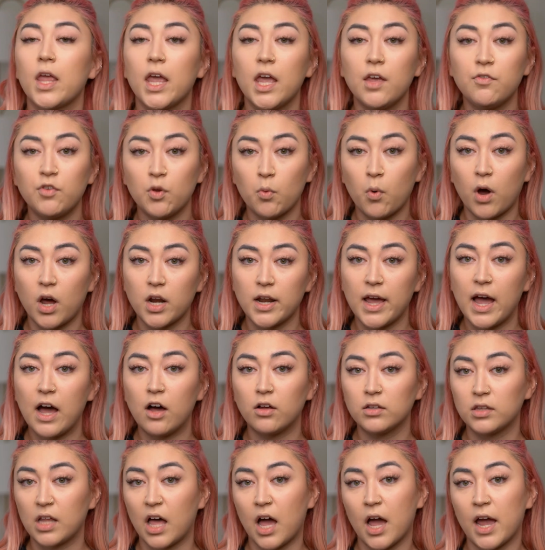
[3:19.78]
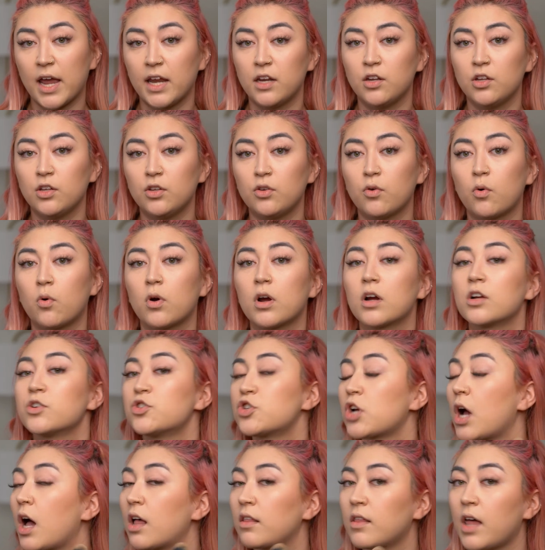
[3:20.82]
If you want to outline your
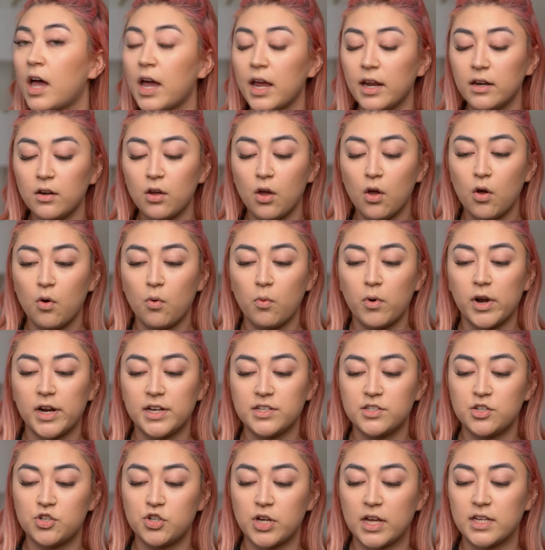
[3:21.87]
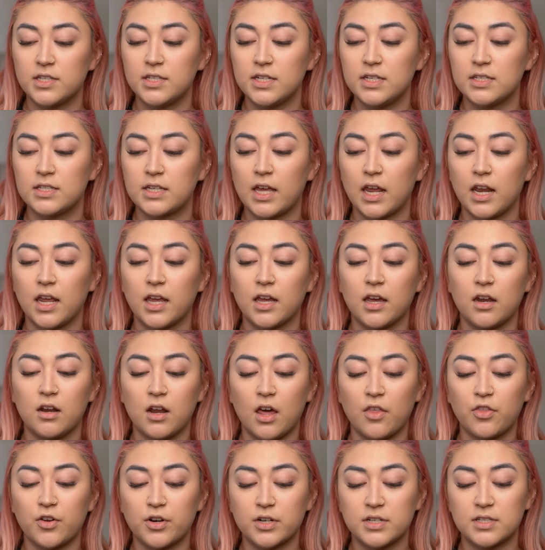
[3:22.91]
jawline, what I suggest is getting
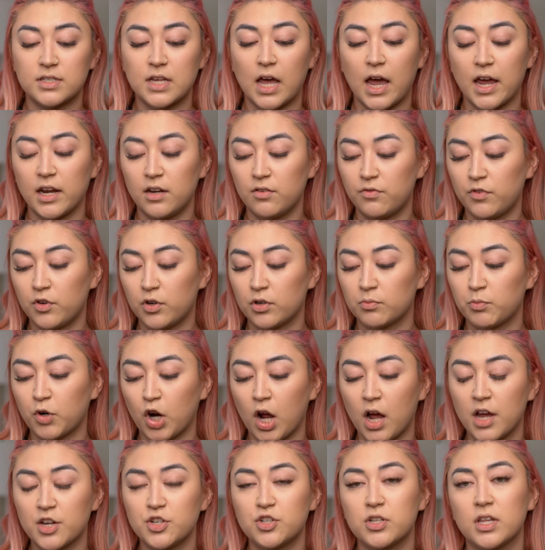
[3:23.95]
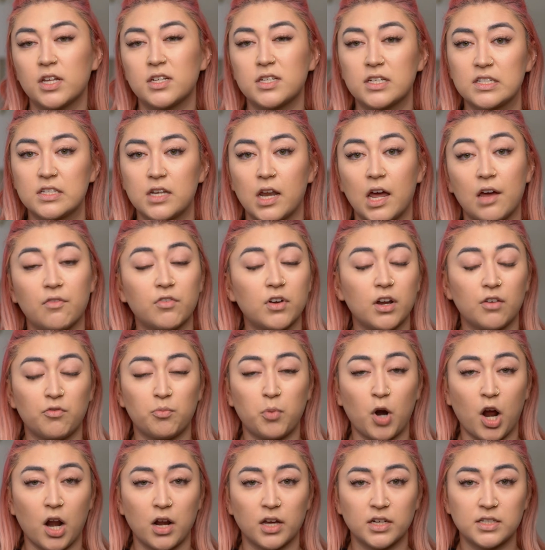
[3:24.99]
another side of your brush that doesn't have enough
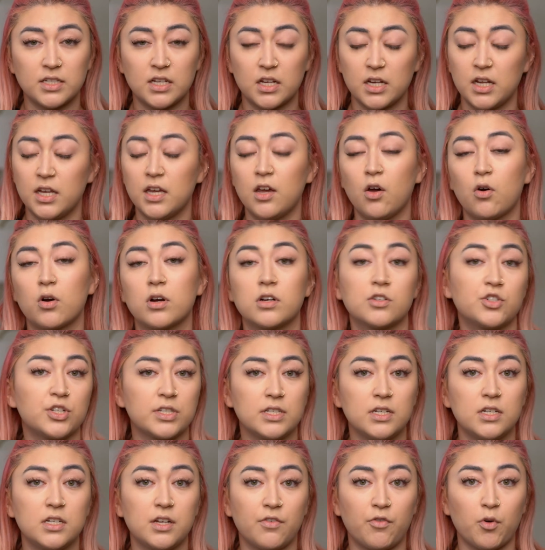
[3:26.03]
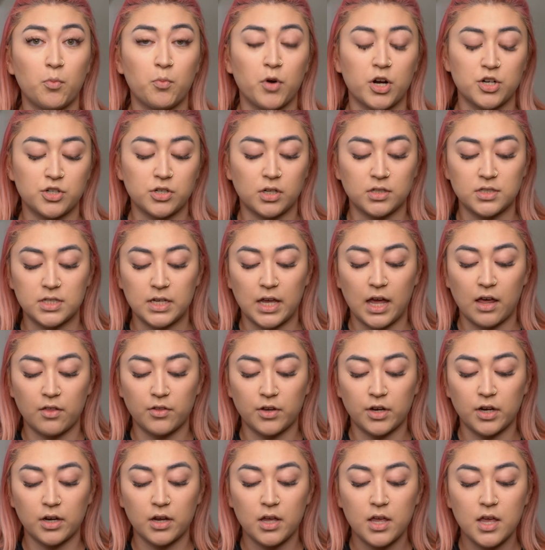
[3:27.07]
product on it, or just a different brush
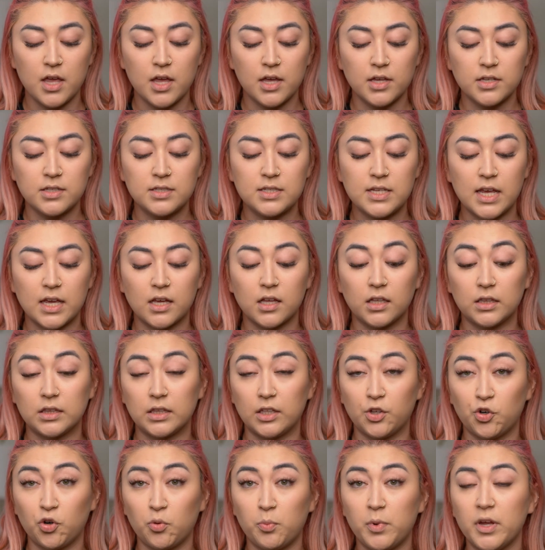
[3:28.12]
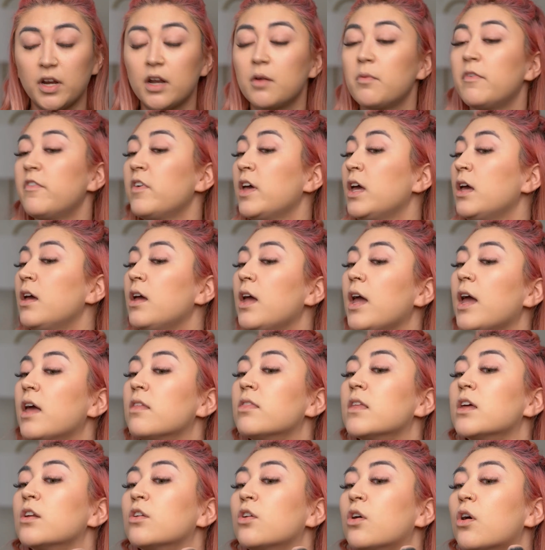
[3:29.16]
altogether. Take a little bit of it
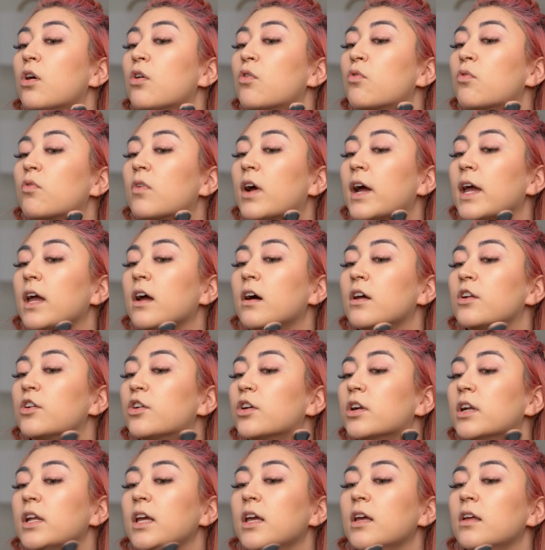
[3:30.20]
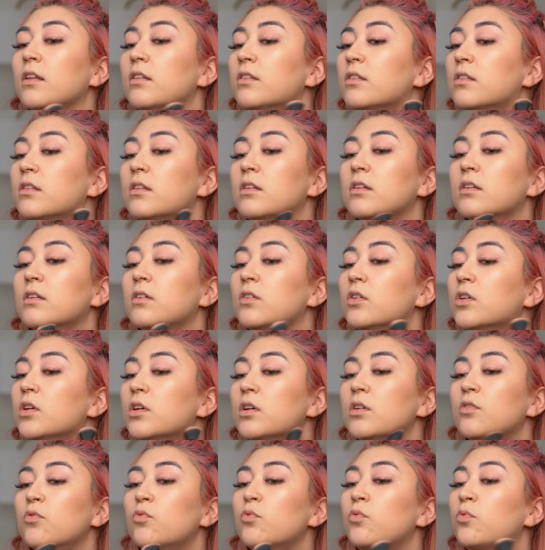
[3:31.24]
and then go right underneath,
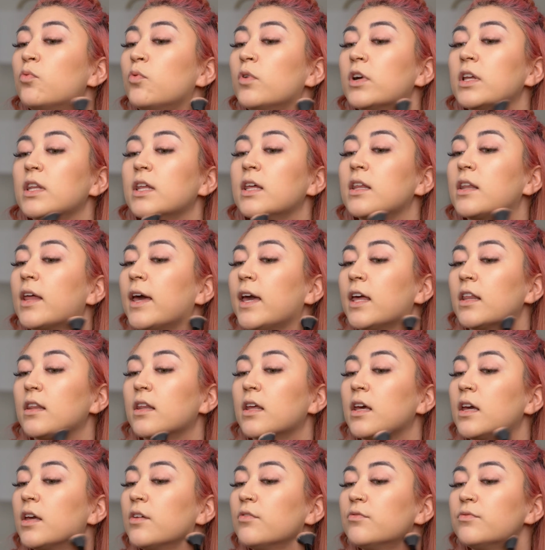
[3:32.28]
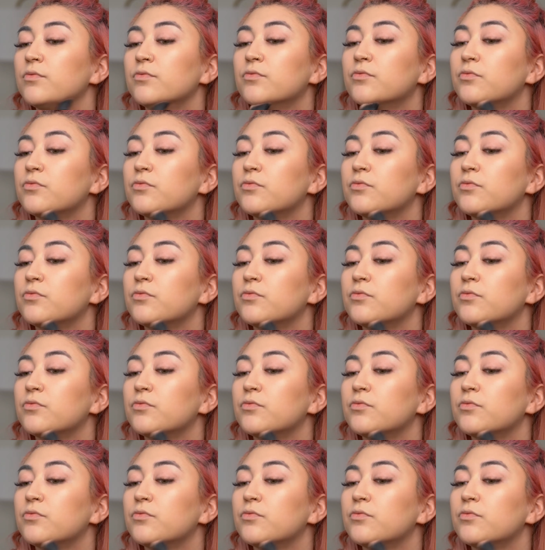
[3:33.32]
really lightly.